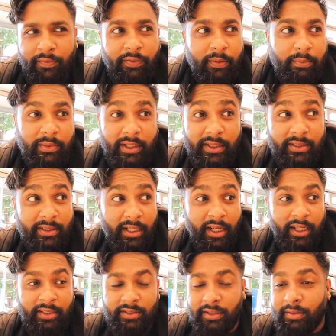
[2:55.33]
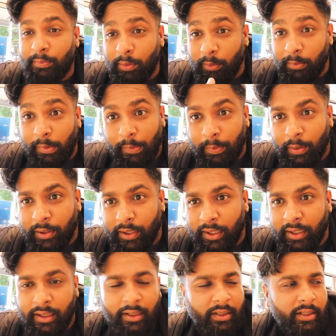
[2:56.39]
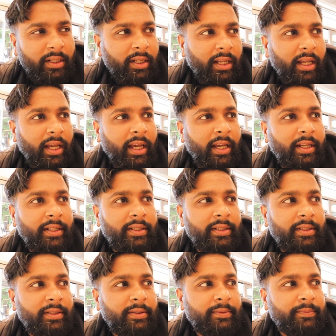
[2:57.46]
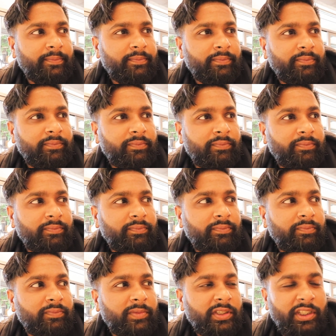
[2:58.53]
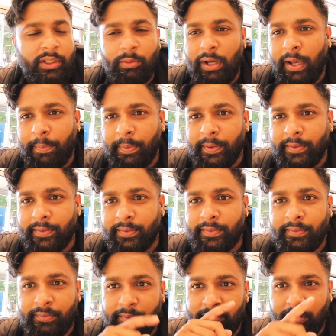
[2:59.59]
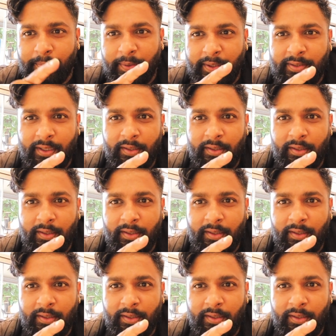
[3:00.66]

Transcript: from these guys, put them in my pocket, and see what happens. Peace